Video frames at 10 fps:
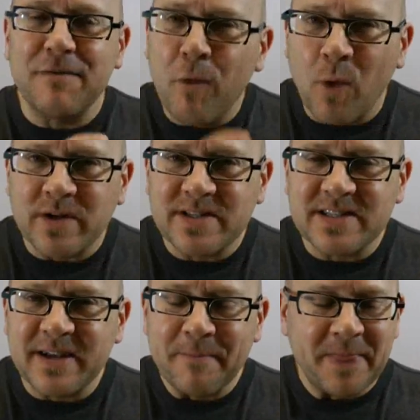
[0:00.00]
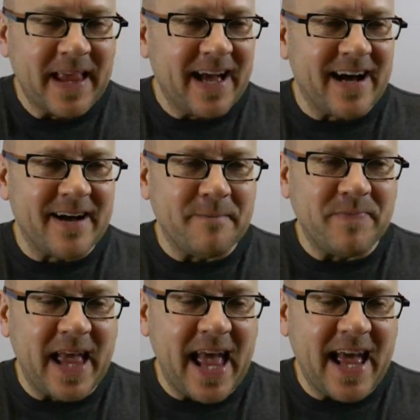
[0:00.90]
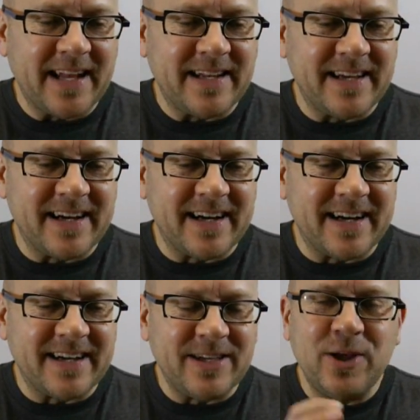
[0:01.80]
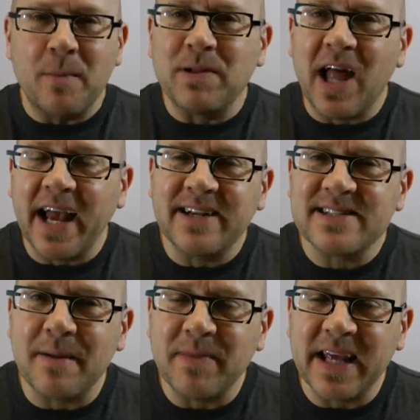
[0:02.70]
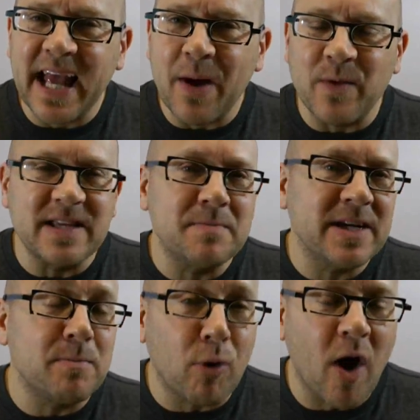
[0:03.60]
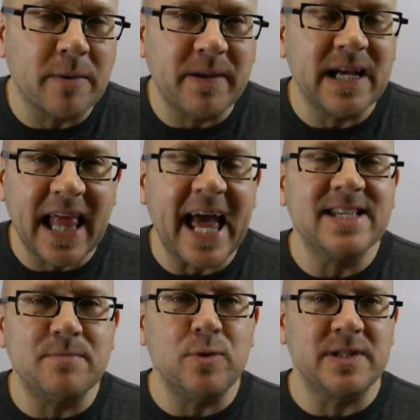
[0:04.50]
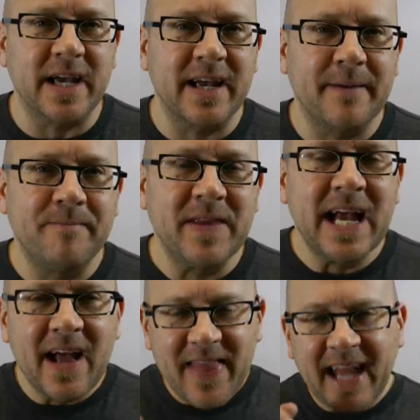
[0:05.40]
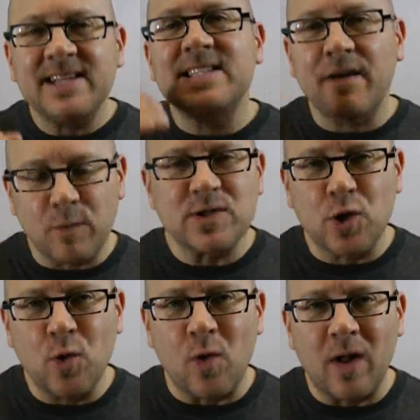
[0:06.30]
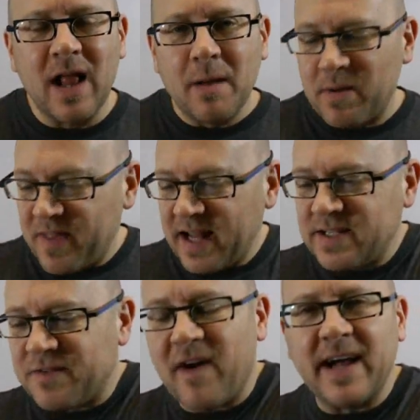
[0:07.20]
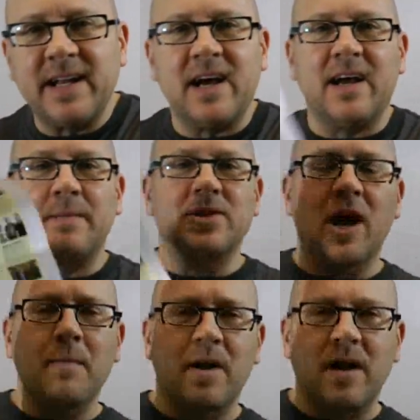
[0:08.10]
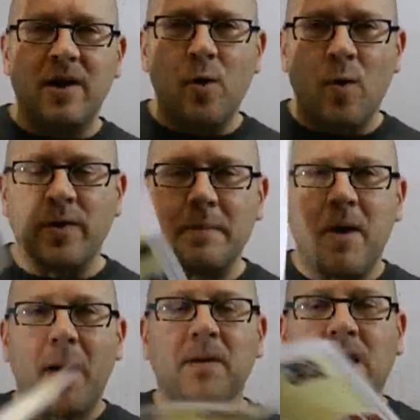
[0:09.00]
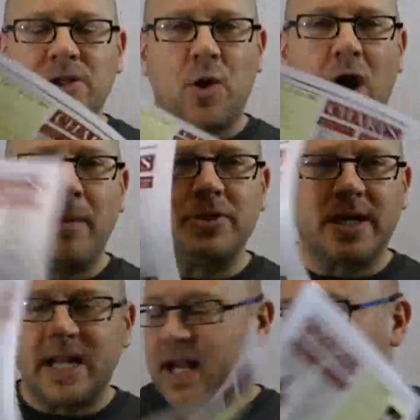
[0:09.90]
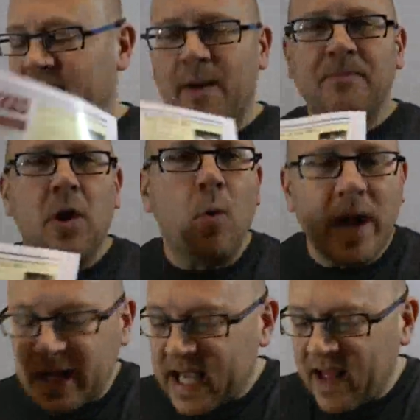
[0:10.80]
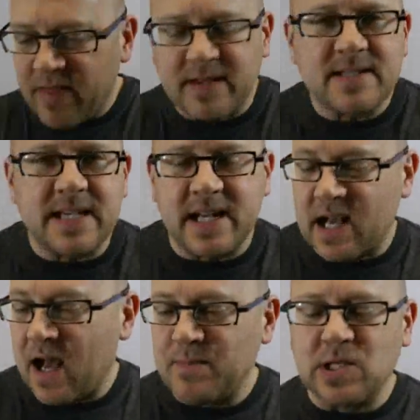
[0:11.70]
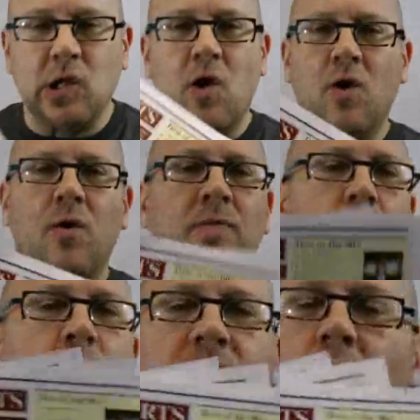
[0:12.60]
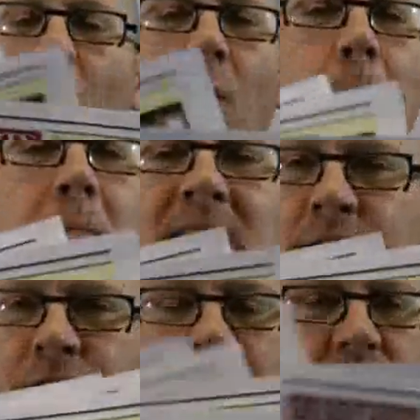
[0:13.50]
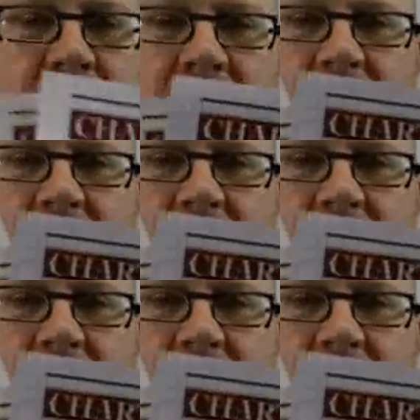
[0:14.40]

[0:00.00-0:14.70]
force and applying it to something with as much broad appeal as music. That in itself was cool. But then to find, I'm talking about an ordinary pop culture object. Now, when you get this, it comes along with a whole bunch